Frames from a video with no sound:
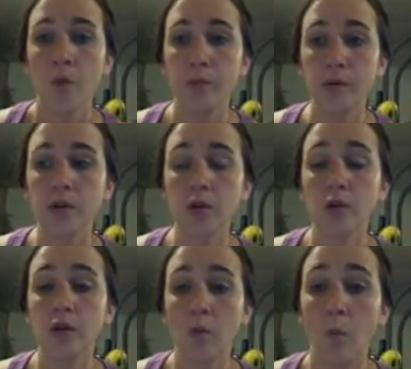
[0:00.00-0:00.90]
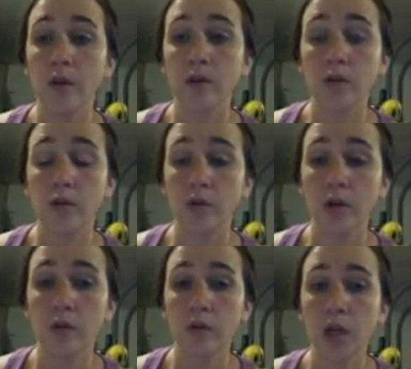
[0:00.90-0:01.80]
boost students to want to do
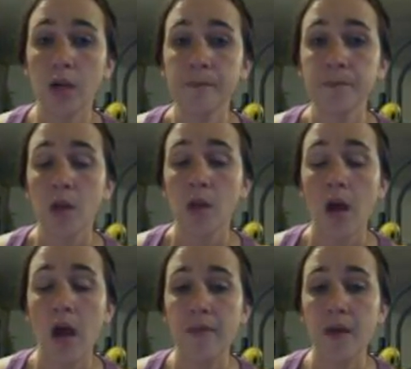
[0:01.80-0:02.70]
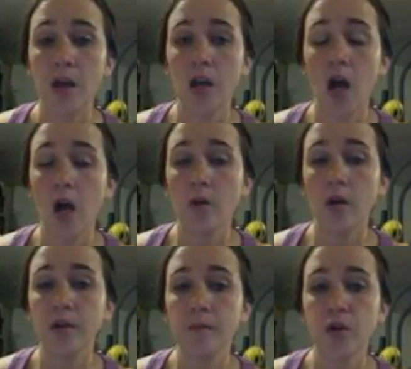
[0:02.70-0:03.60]
good in reading. And then I would
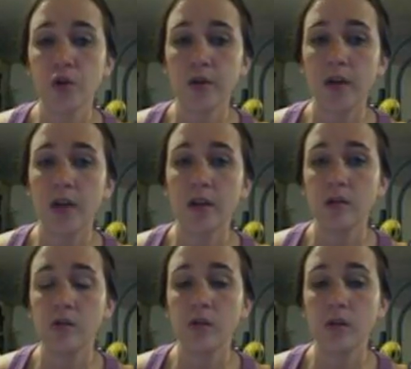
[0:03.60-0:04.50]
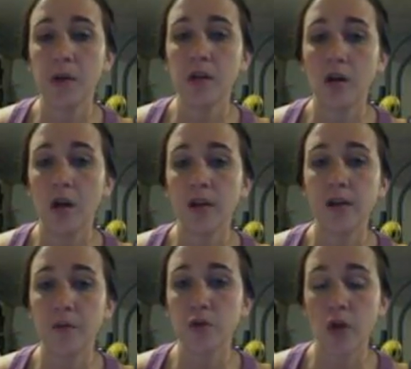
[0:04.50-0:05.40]
also make sure that students are being taught
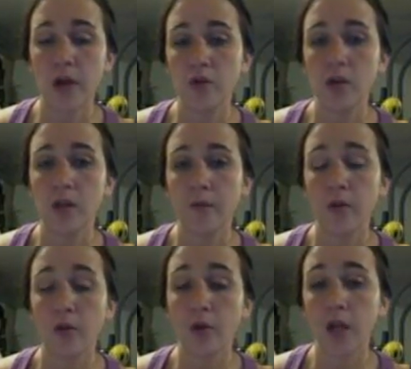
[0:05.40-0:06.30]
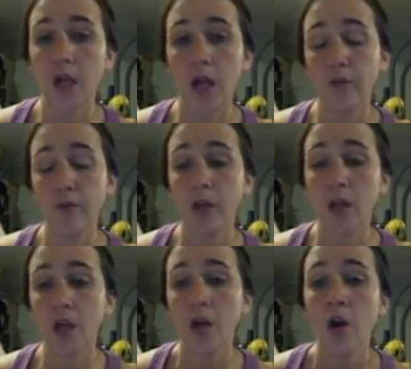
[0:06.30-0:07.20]
different strategies for learning and
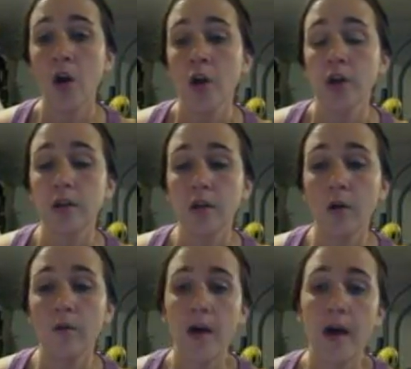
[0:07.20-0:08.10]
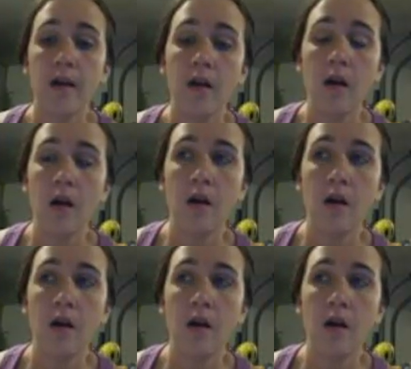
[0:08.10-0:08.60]
reading so that